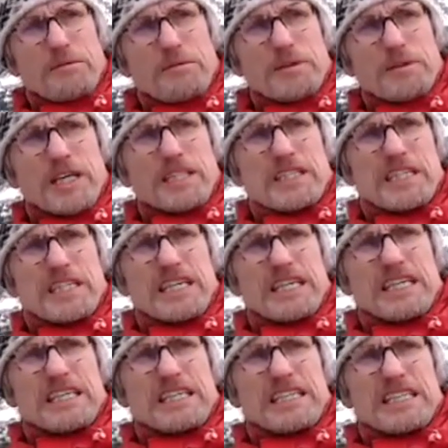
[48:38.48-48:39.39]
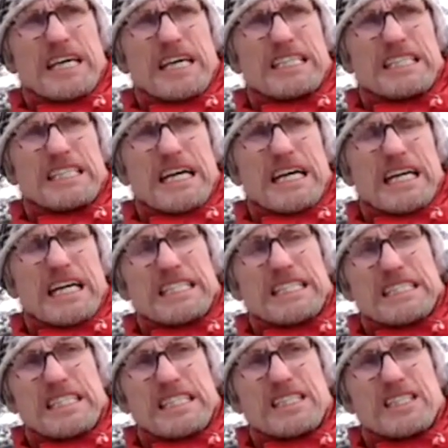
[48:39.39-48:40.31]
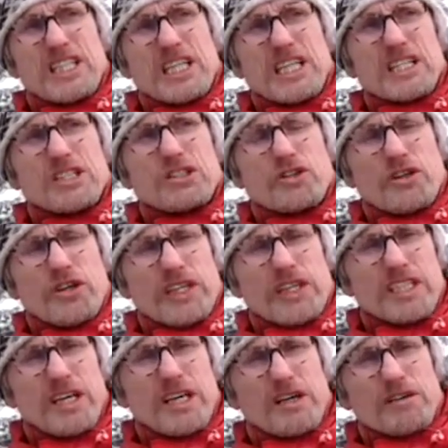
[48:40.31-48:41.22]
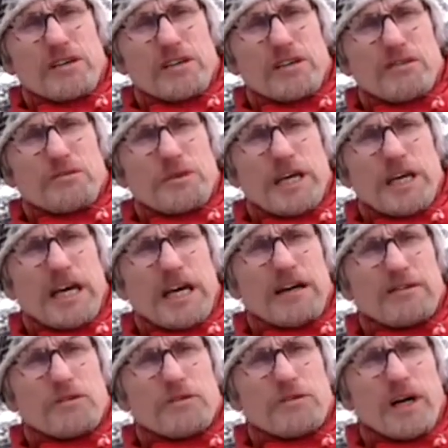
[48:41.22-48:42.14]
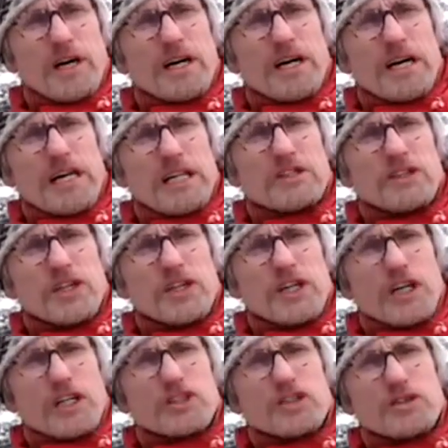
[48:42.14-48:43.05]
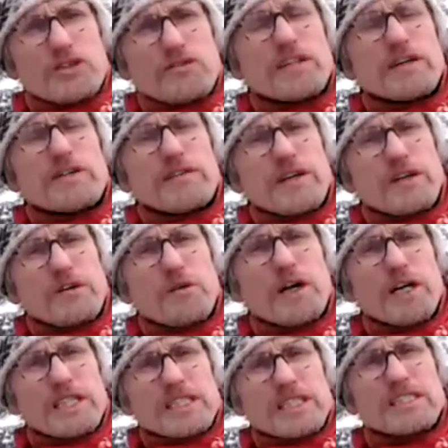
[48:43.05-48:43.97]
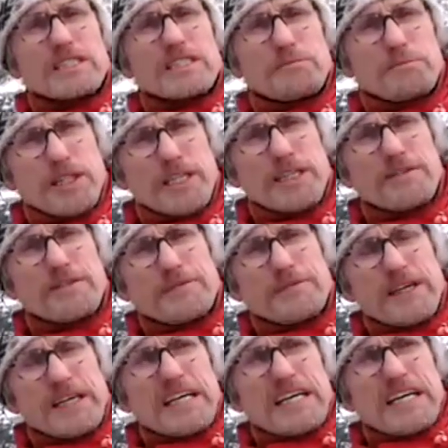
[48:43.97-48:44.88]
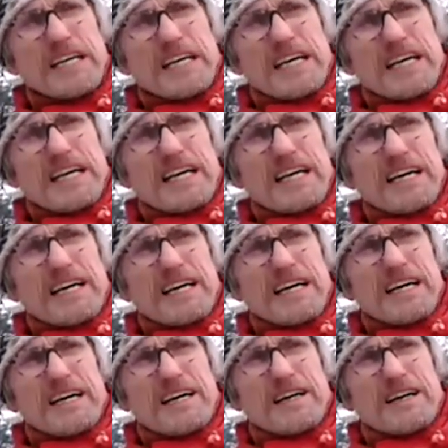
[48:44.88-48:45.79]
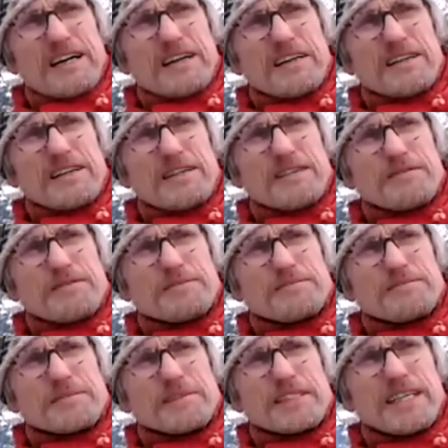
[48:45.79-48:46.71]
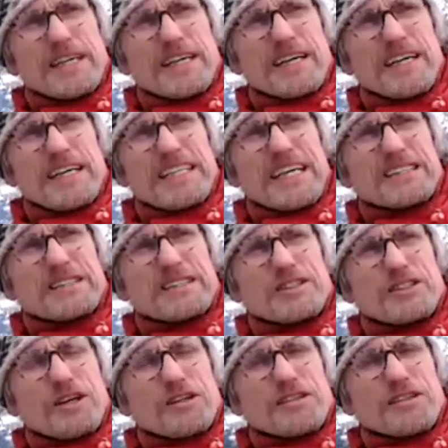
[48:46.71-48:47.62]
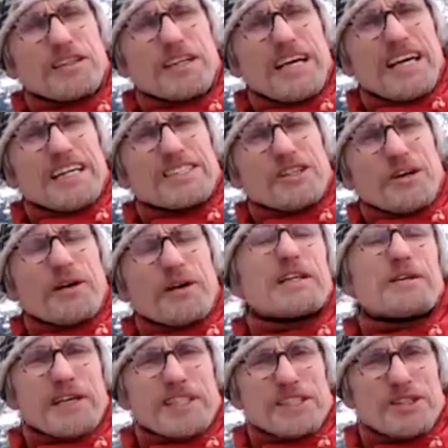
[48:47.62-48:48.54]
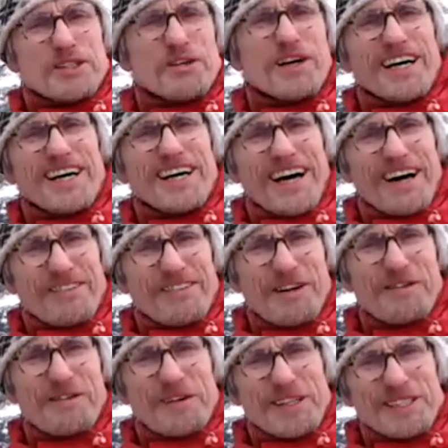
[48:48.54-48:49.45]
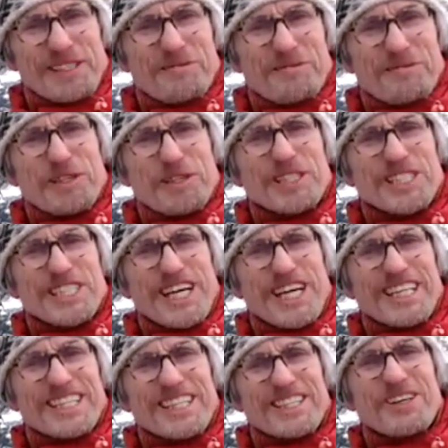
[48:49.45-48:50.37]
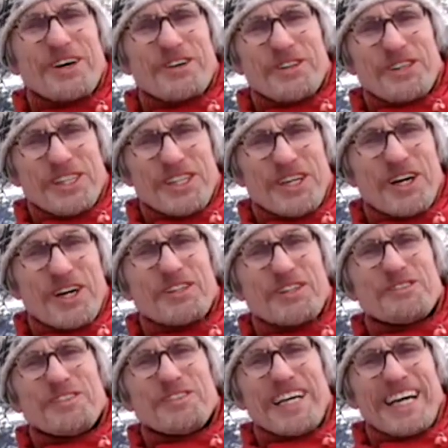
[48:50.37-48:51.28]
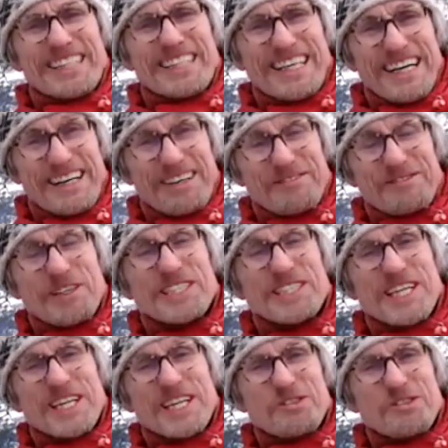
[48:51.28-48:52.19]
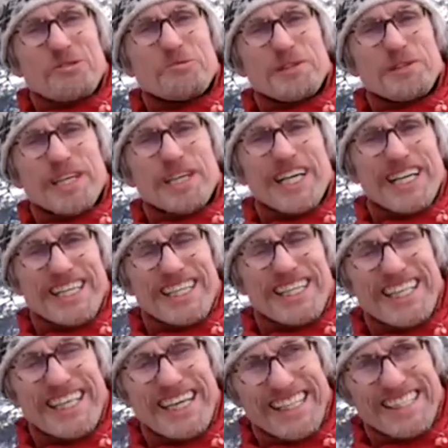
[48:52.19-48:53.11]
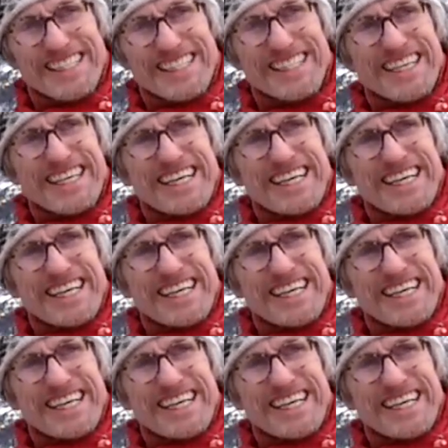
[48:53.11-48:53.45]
but I think that at least in in Triratna we have quite a healthy culture of living quite simply. Uh, yeah, that's not so anyway, so I, I very much appreciate the donut economy, and I appreciate you bringing it in.